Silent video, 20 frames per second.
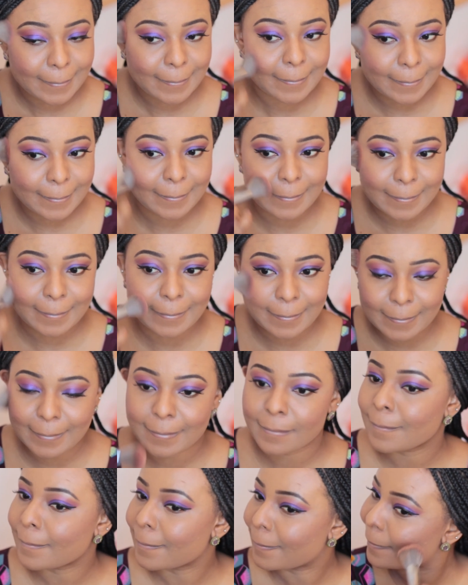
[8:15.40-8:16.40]
It's Pro
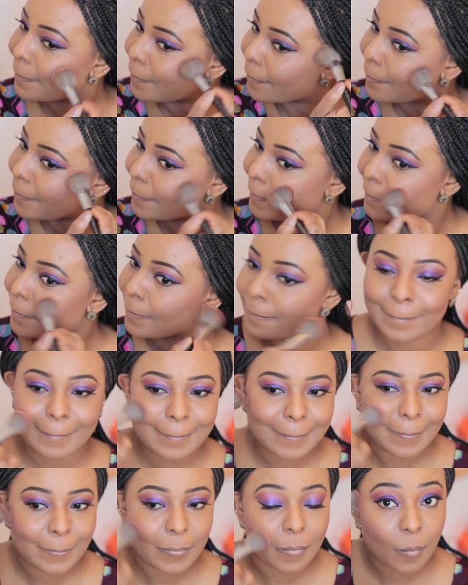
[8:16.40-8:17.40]
Airbrush, I think it's number
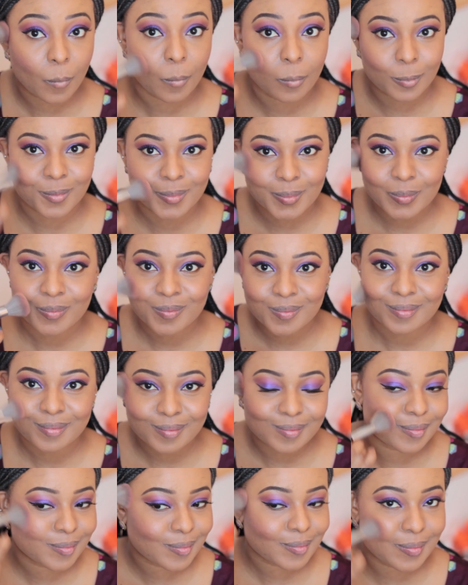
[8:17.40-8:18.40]
55. I will
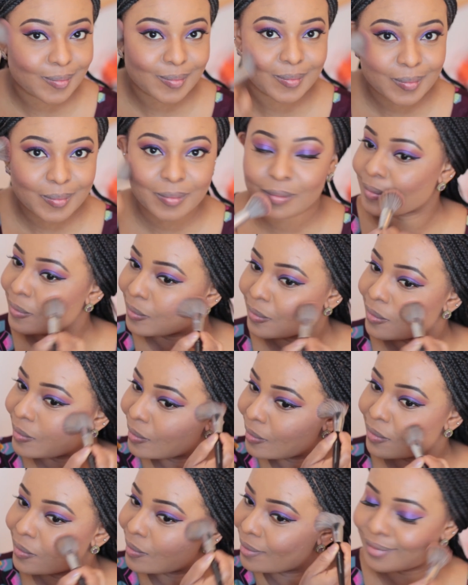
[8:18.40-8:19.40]
list everything in the
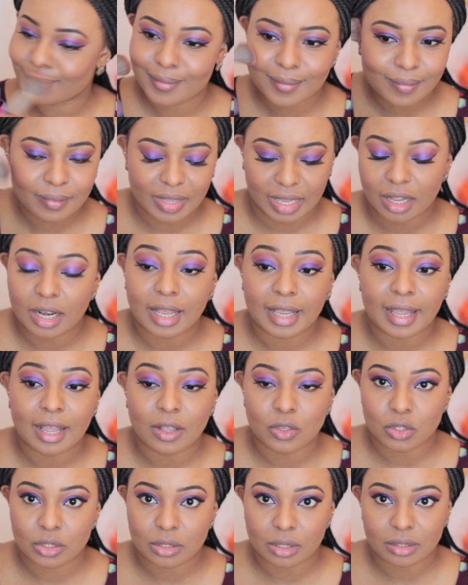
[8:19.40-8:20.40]
down bar. I like
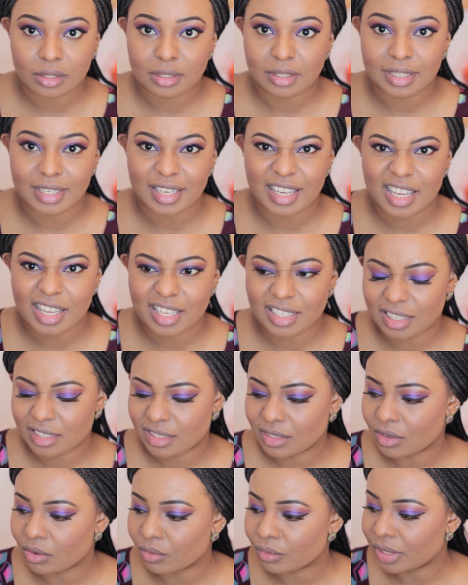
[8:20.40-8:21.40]
how subtle it is,
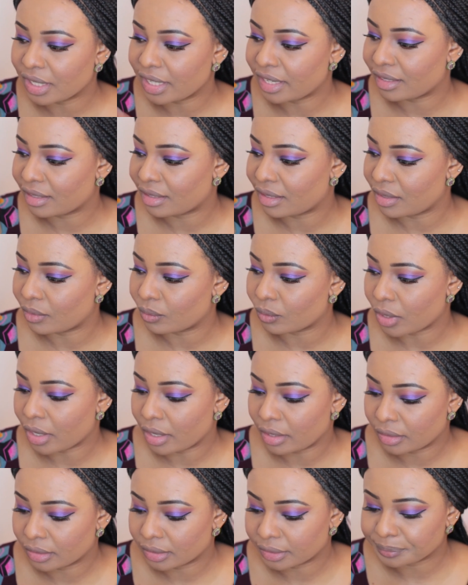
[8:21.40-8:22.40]
it's not really anything
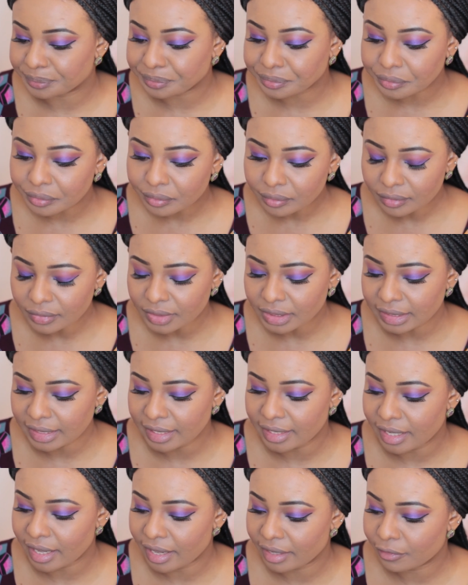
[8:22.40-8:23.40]
wild.
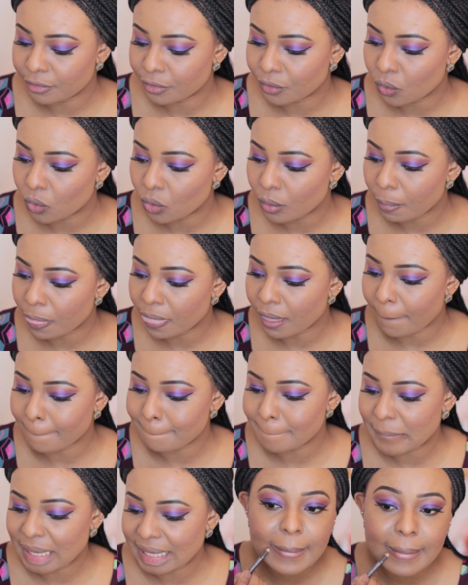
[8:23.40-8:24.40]
And then for
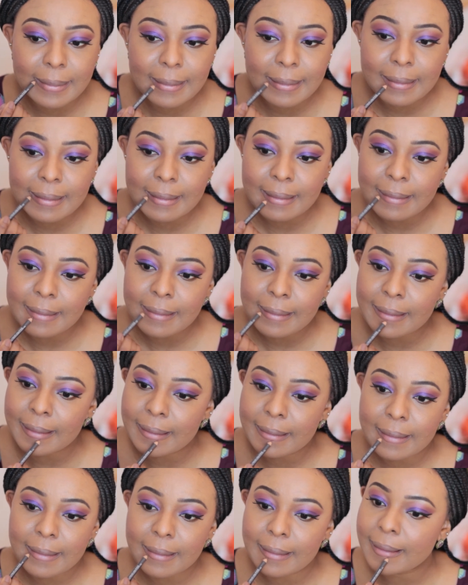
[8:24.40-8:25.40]
my lips, which
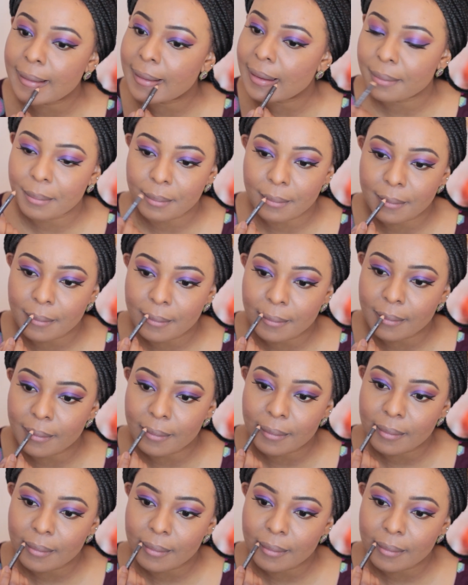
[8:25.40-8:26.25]
look terrible already,